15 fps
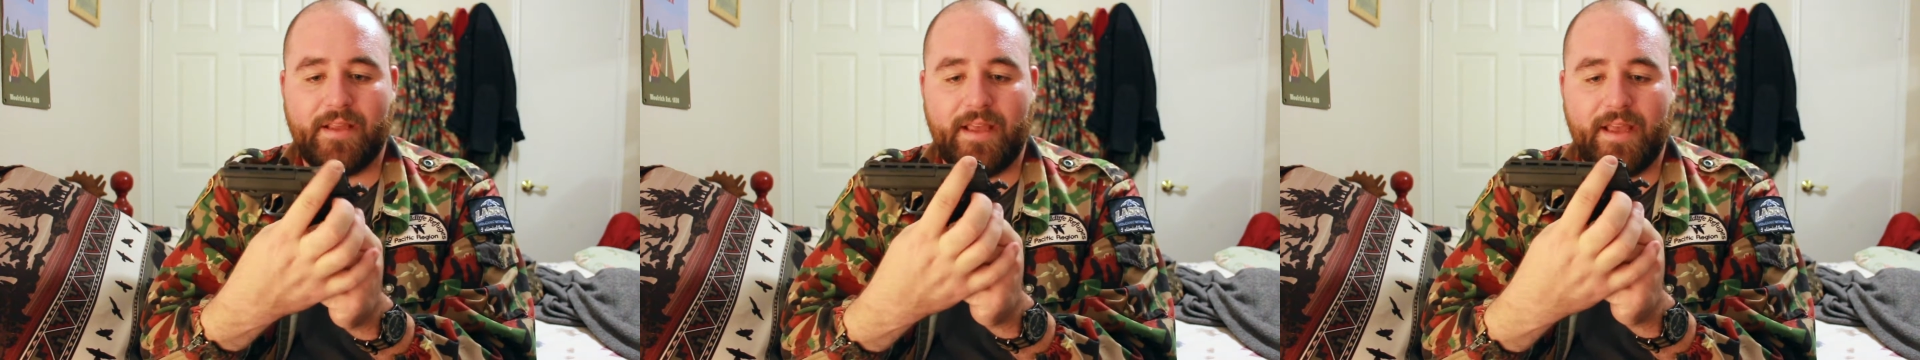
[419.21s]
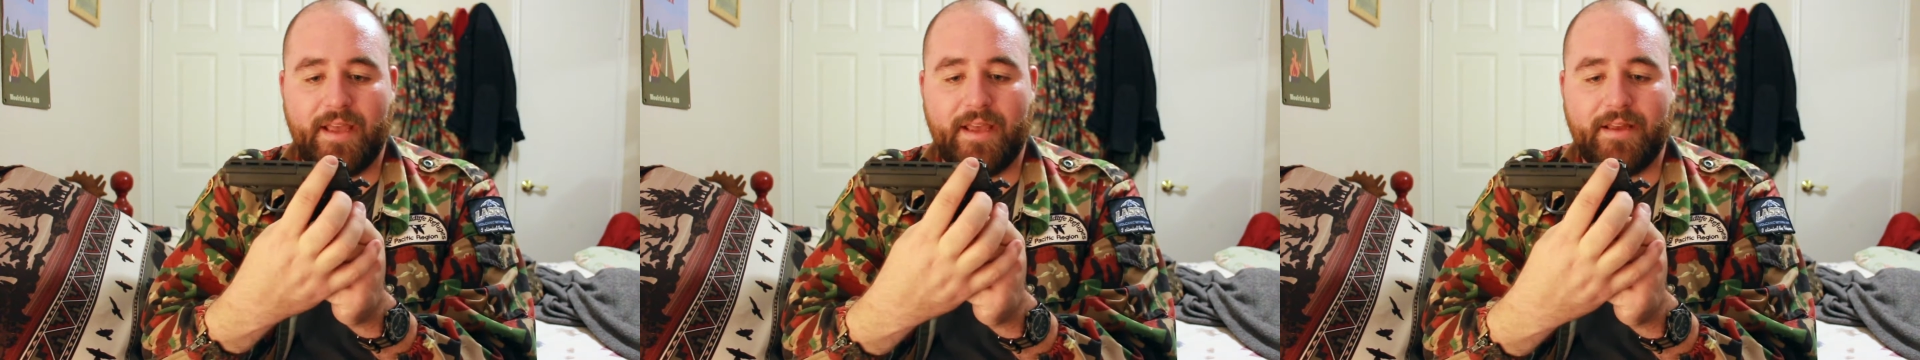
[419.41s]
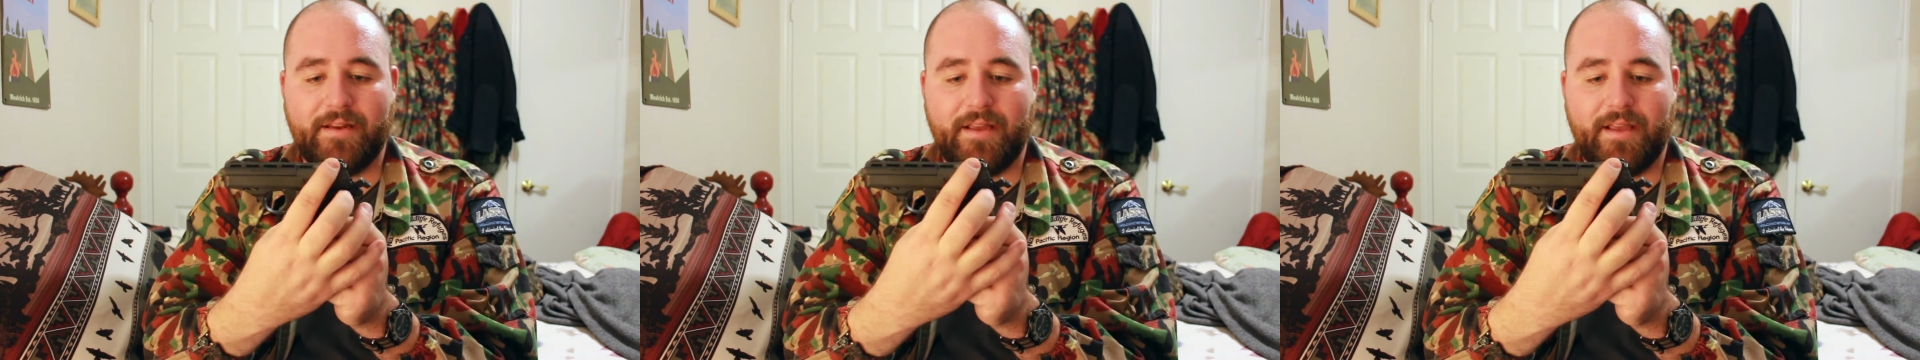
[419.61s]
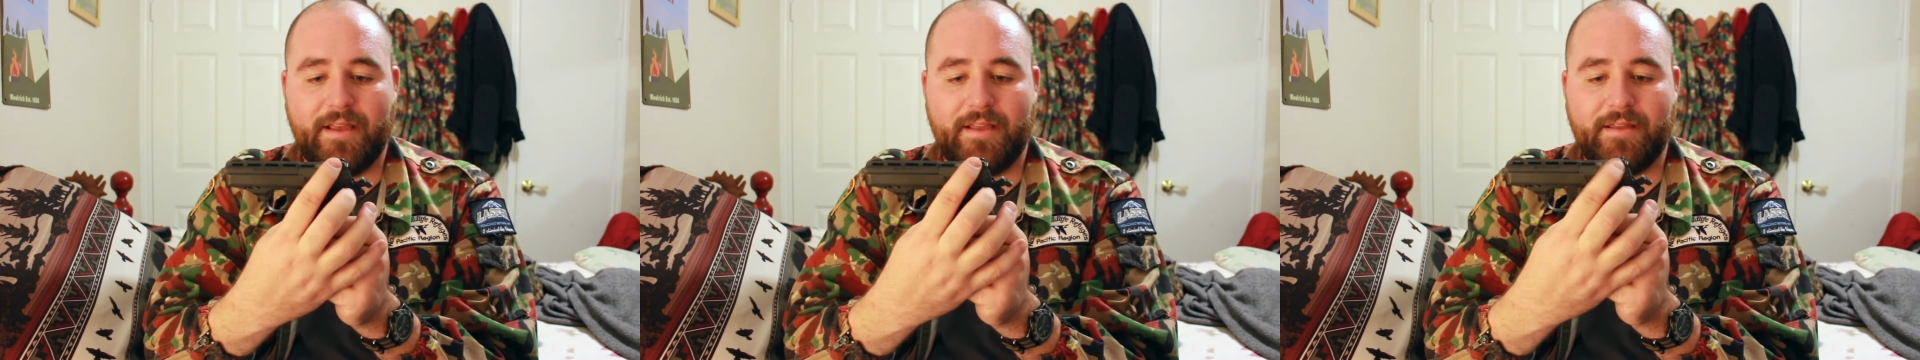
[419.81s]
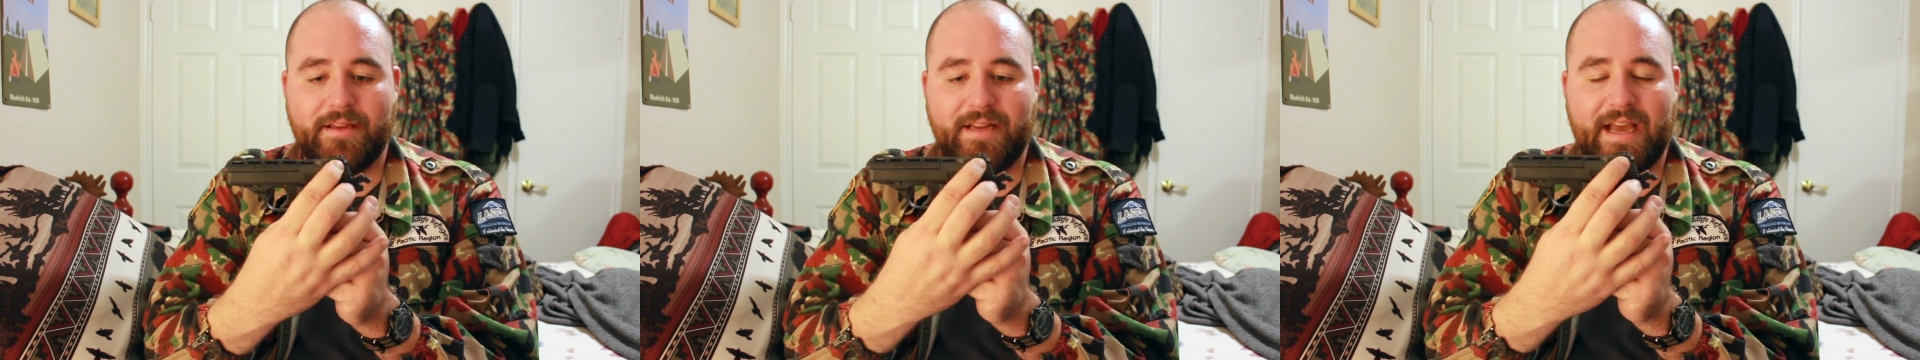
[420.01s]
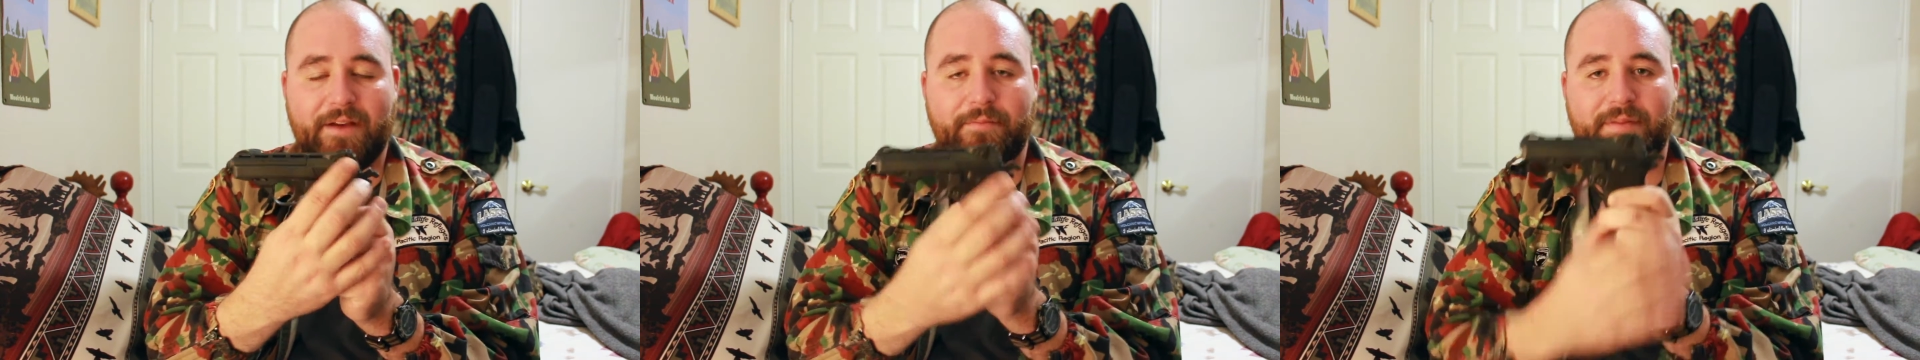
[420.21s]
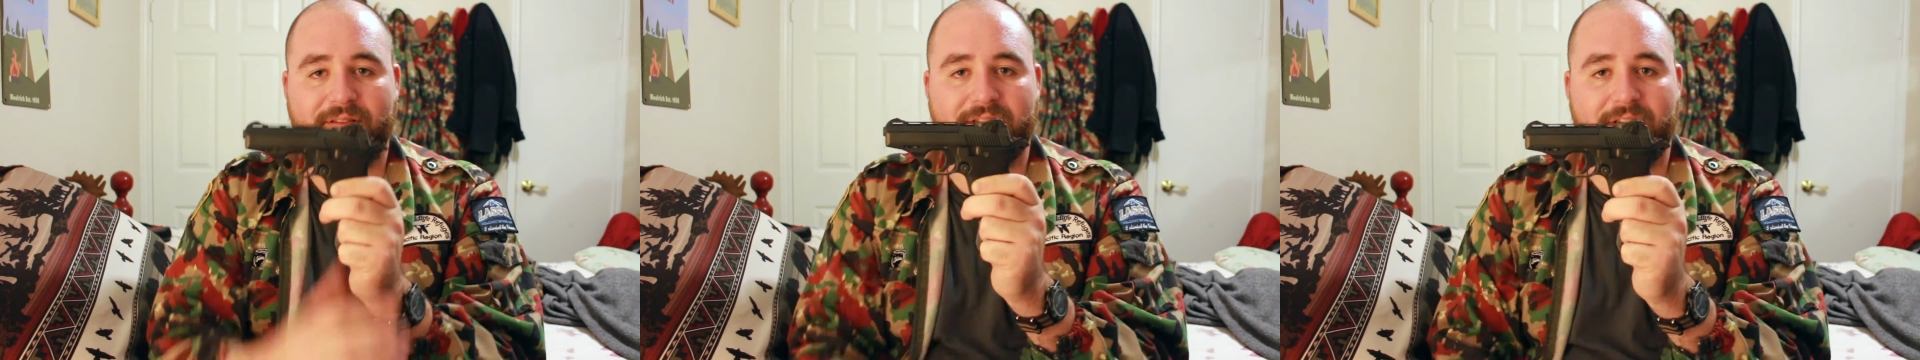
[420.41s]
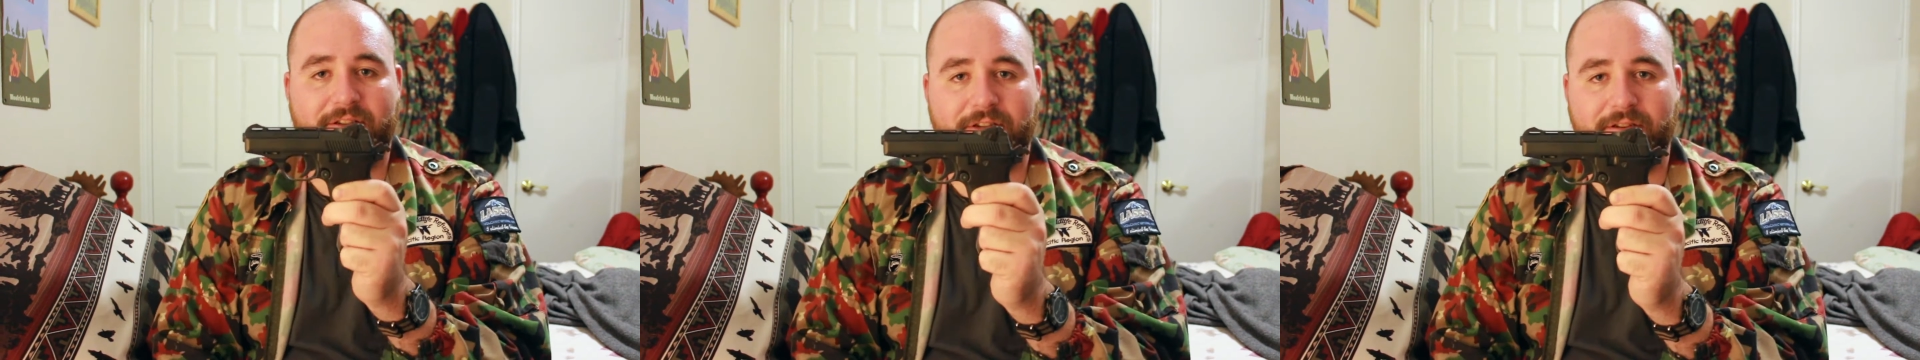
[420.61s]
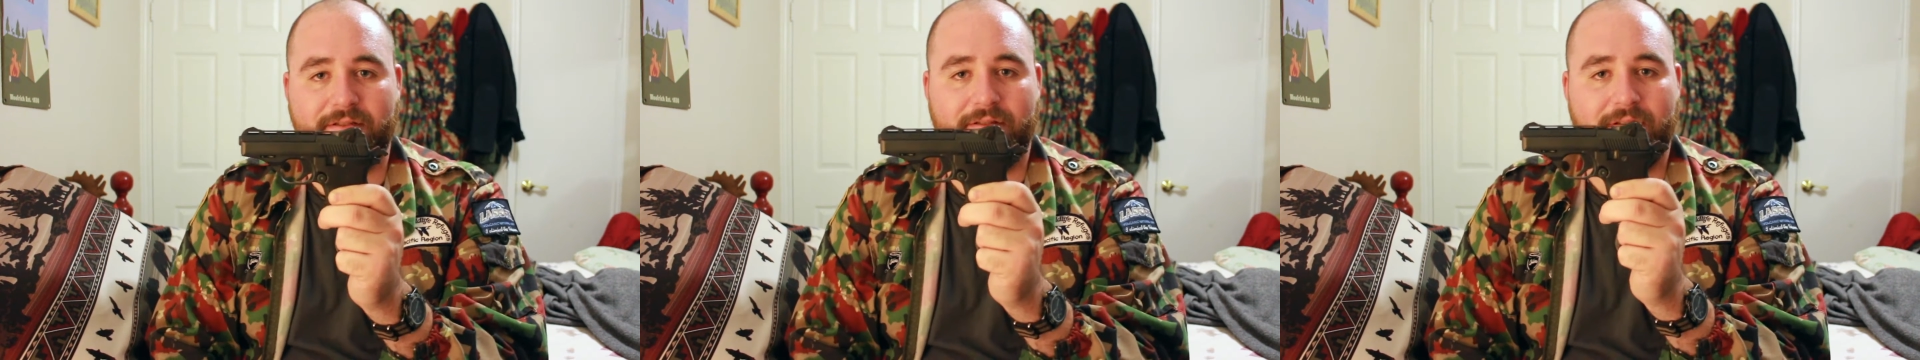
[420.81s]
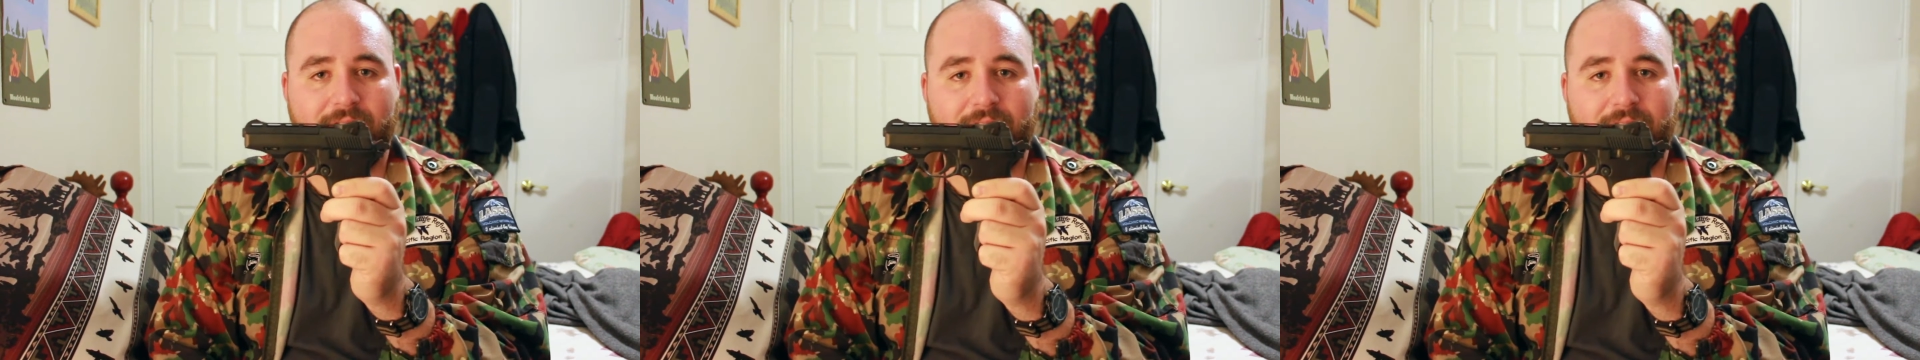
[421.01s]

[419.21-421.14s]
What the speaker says: and in the down position,